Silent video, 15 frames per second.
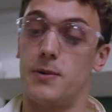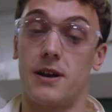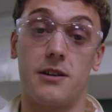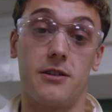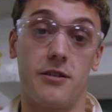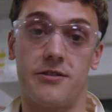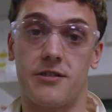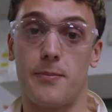we
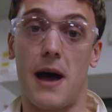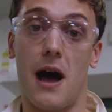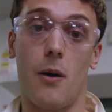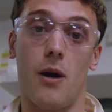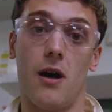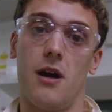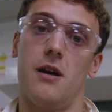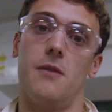can use to
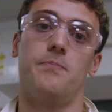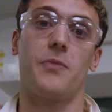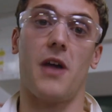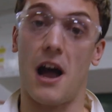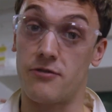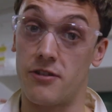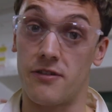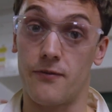power
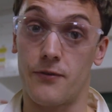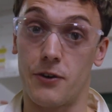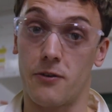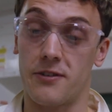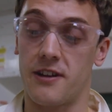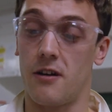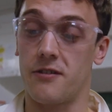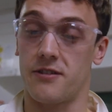hydrogen
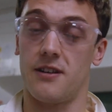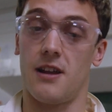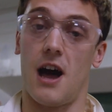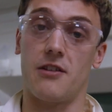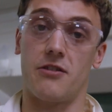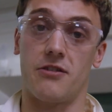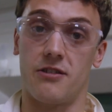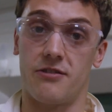fuel cells and
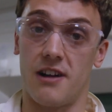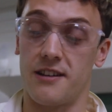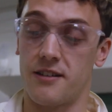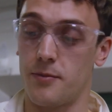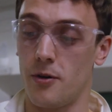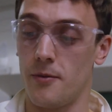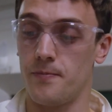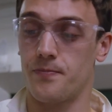hydrogen
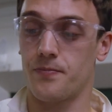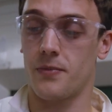transport.